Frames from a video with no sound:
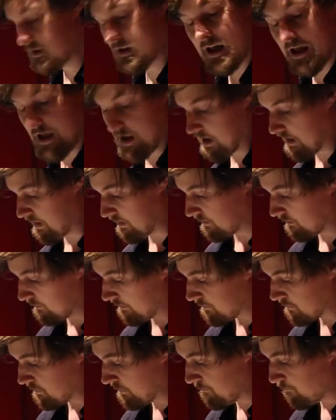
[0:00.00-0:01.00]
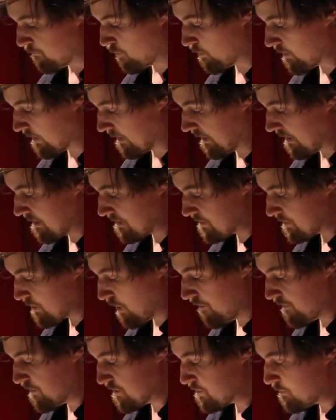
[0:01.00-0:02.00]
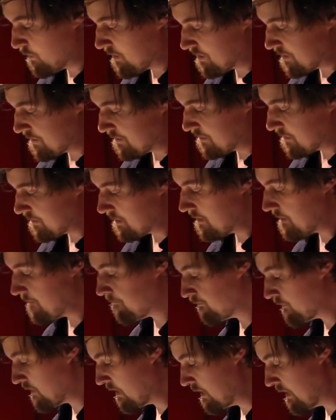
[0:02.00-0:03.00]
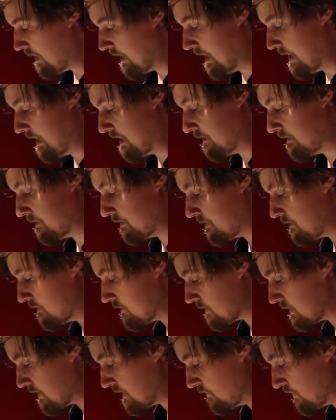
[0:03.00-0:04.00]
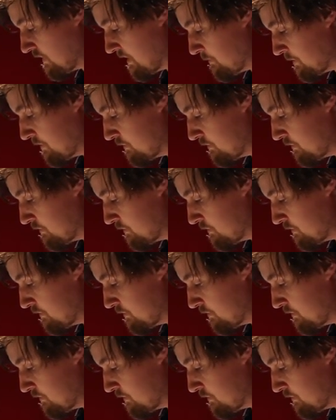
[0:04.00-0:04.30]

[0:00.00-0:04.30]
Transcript: and literally putting it inside the switches and giving them a